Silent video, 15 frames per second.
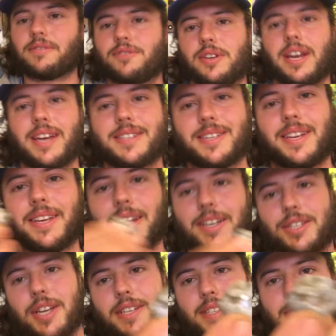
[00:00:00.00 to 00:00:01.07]
if you guys didn't get a
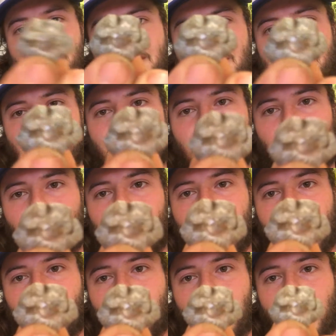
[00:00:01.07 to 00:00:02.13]
chance to see this that well
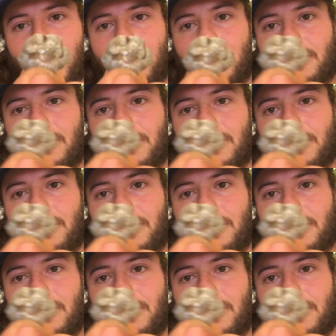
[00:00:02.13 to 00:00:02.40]
out there,